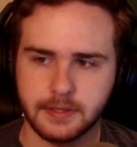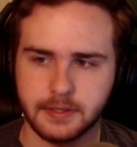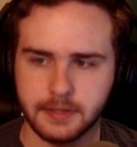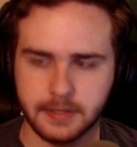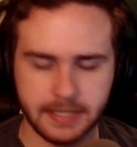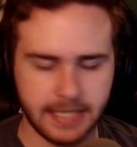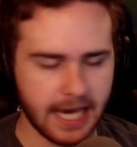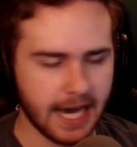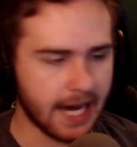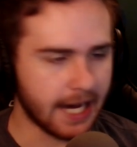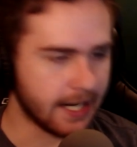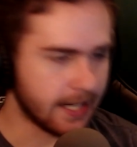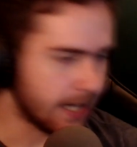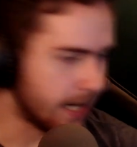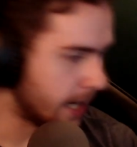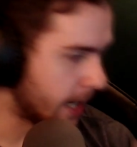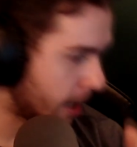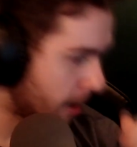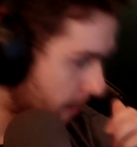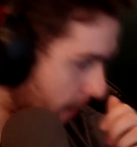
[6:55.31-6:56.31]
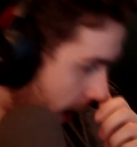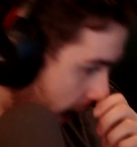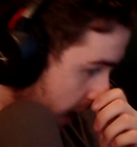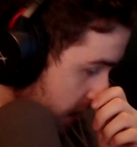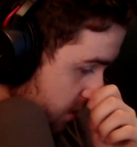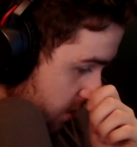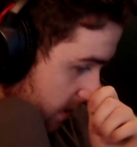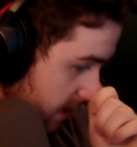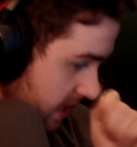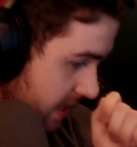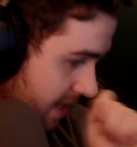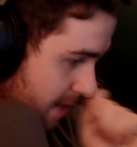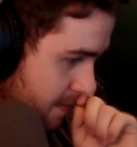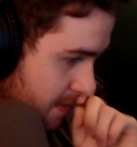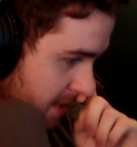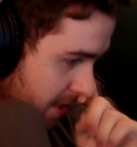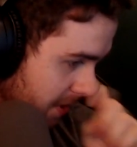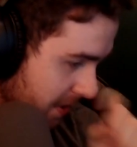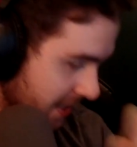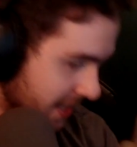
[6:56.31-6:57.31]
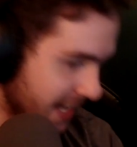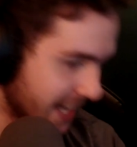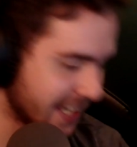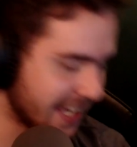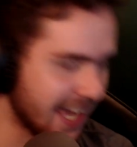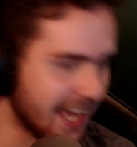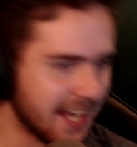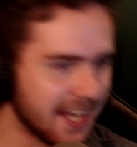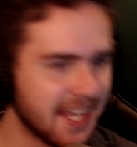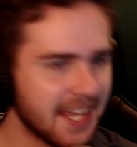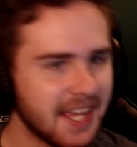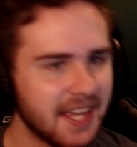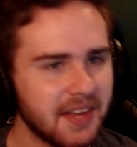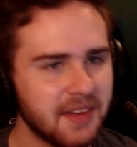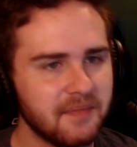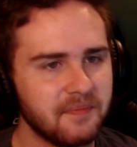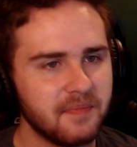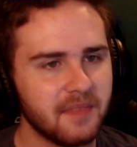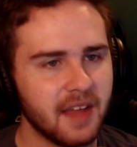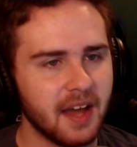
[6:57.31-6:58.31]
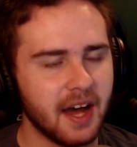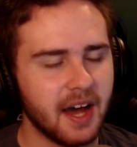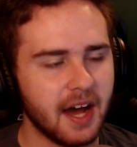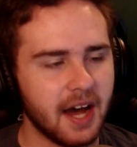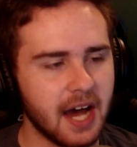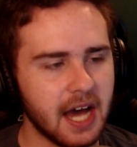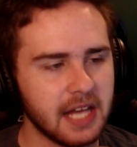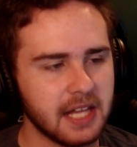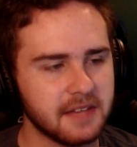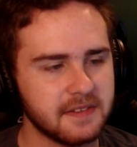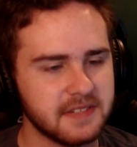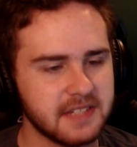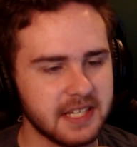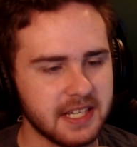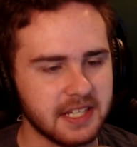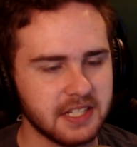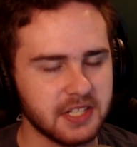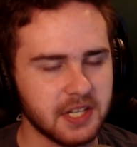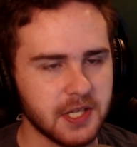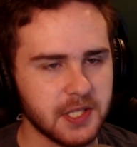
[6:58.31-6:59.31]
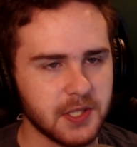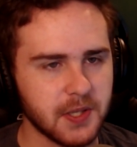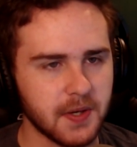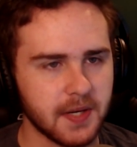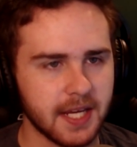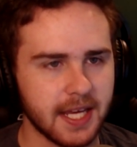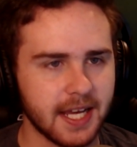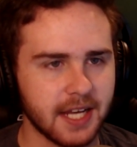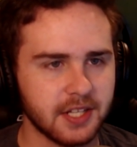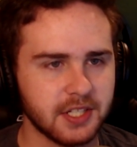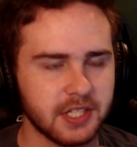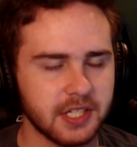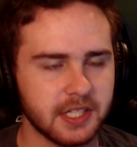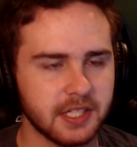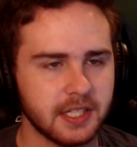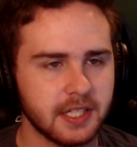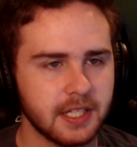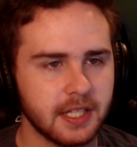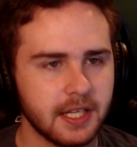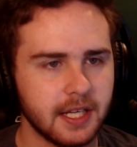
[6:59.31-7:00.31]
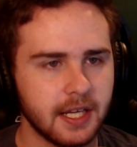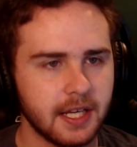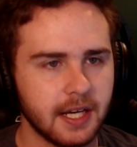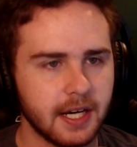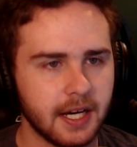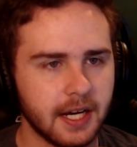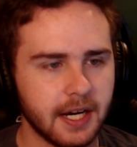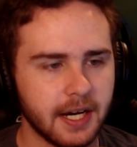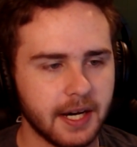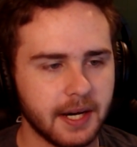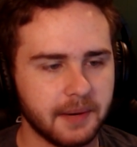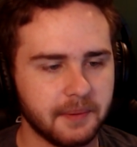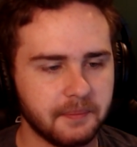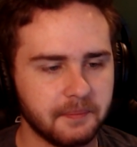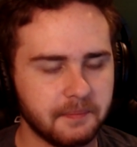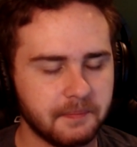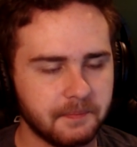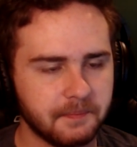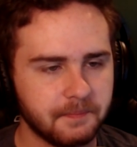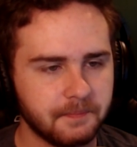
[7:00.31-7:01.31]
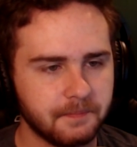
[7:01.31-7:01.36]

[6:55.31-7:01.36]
Yeah, I enjoyed this episode. Again, I love seeing JoJo in action. In